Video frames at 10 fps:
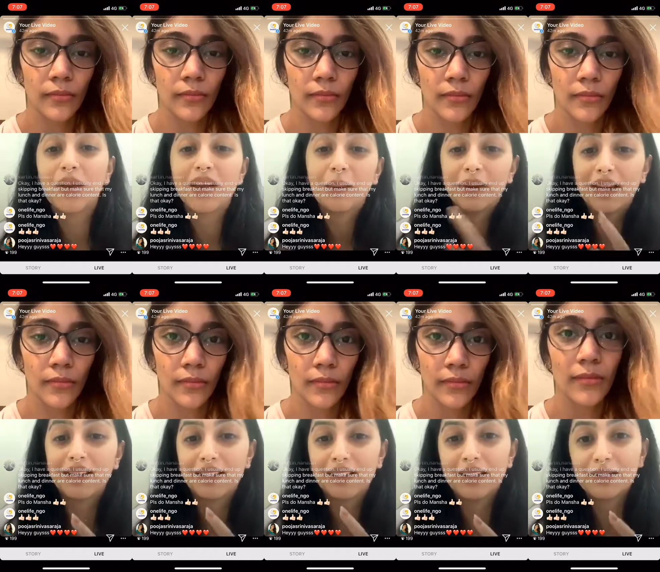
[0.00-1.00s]
Speaker 1: late and then
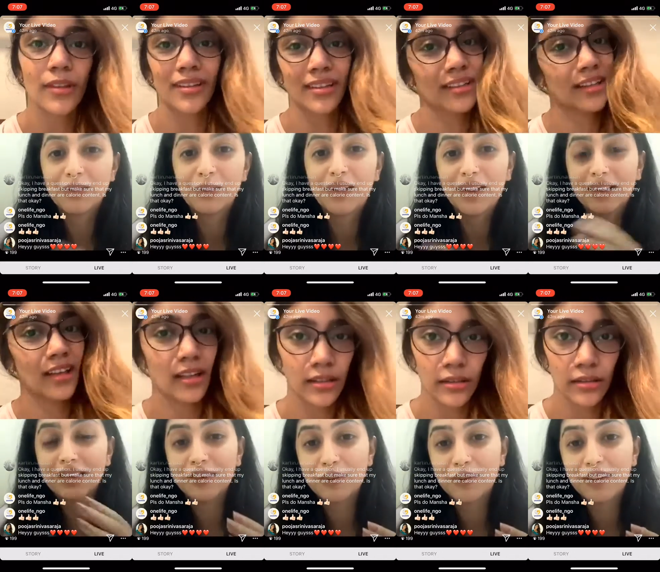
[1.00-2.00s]
it's too late
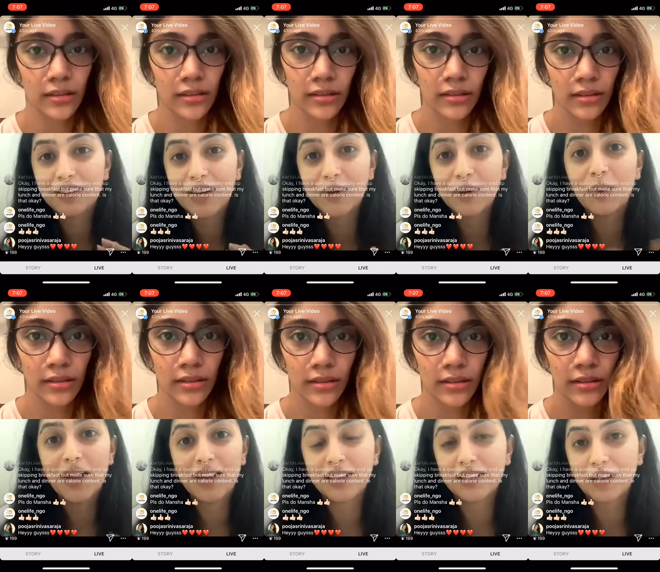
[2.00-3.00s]
during the day to do anything
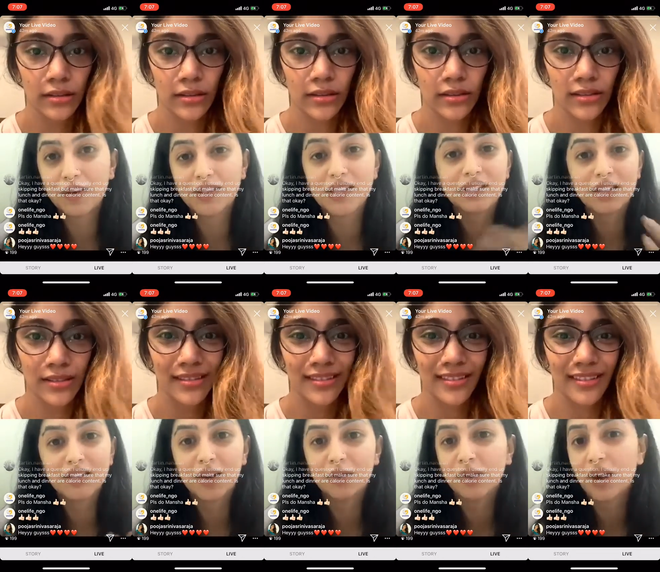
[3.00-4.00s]
because the sun's out you
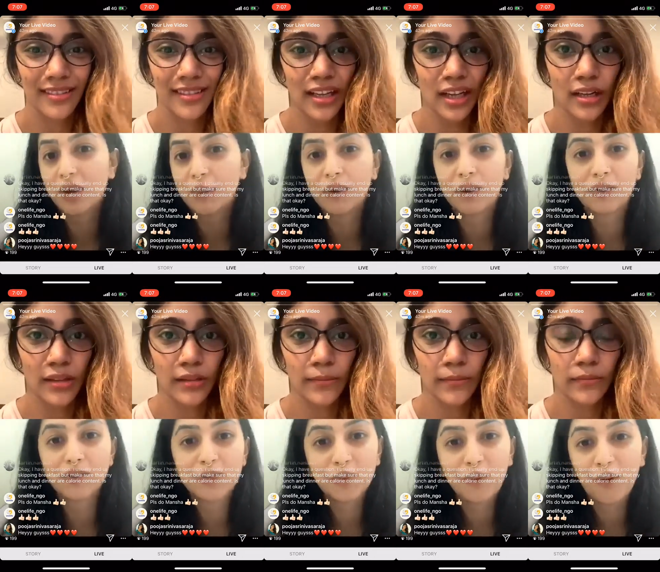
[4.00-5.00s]
can't work out it's too
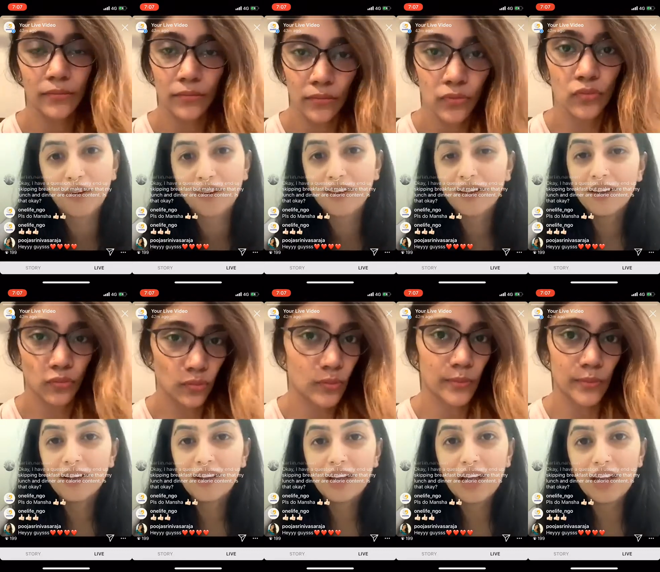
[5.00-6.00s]
hot
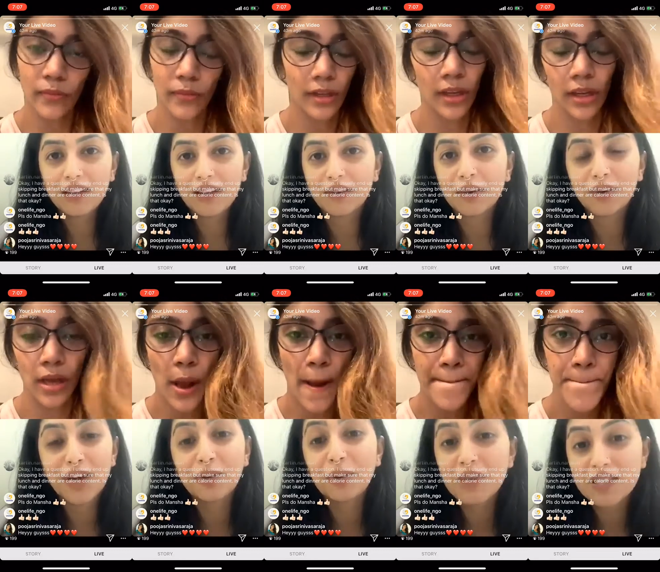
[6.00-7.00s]
and then you tend to
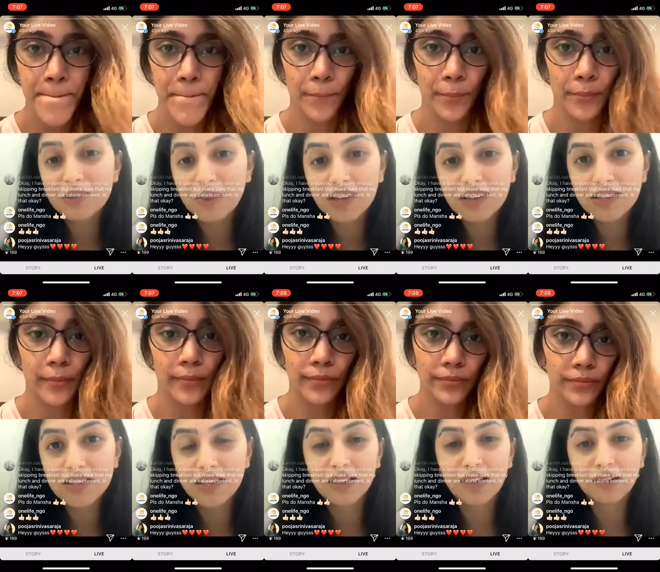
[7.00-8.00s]
miss meals and
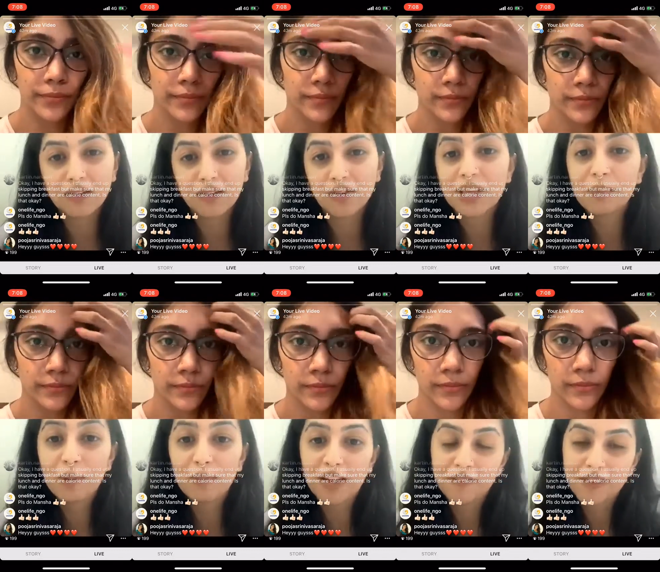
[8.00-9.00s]
then you're skipping
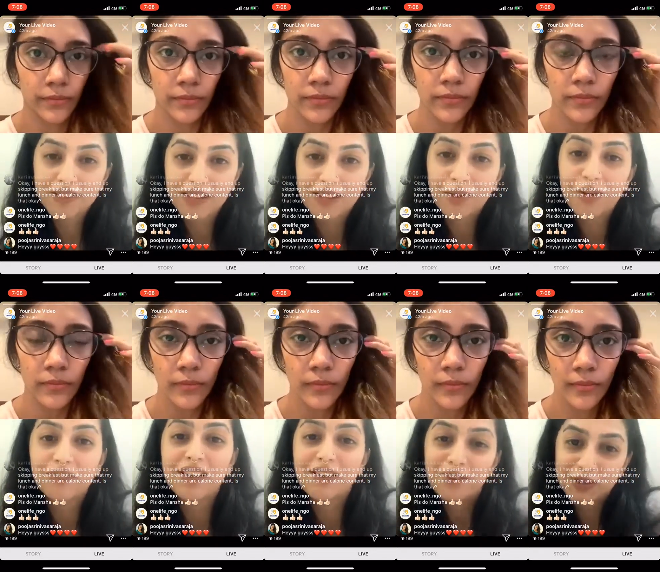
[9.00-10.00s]
breakfast and then you have the leverage
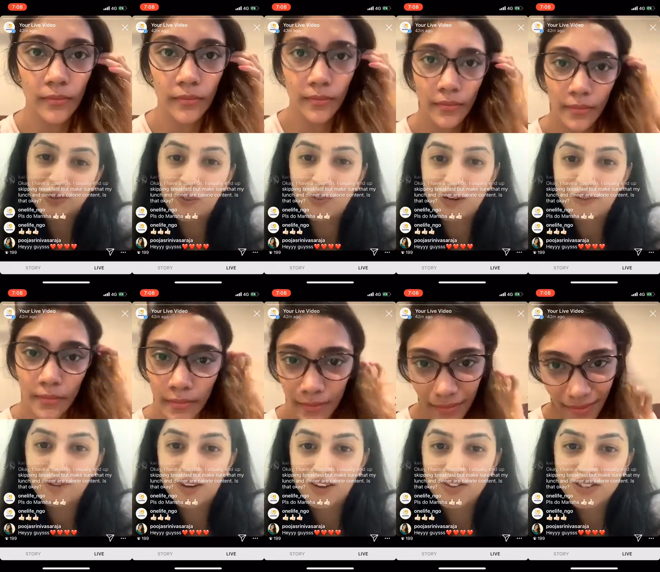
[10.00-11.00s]
to overeat for lunch then